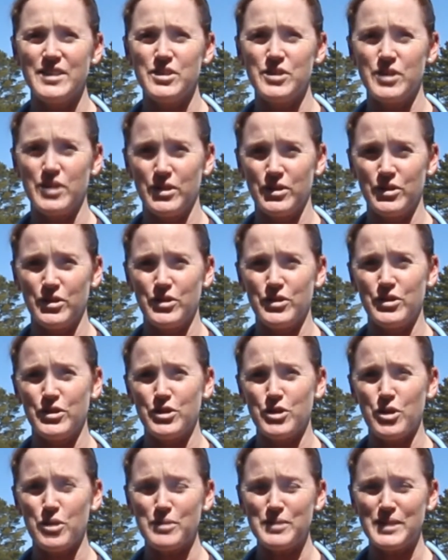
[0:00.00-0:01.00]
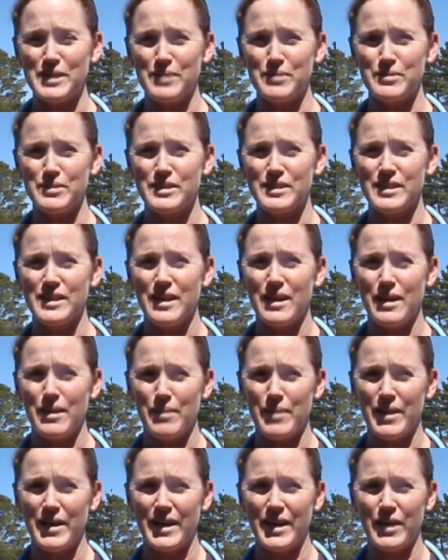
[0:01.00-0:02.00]
to tell you the top tips
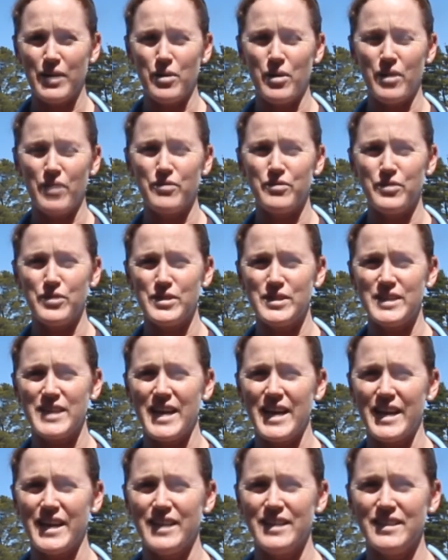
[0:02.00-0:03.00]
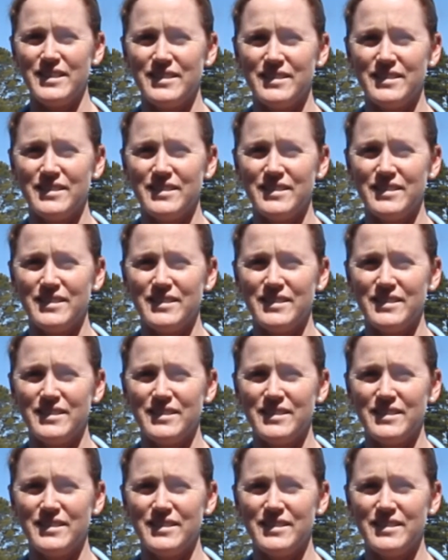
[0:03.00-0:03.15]
about equine first aid.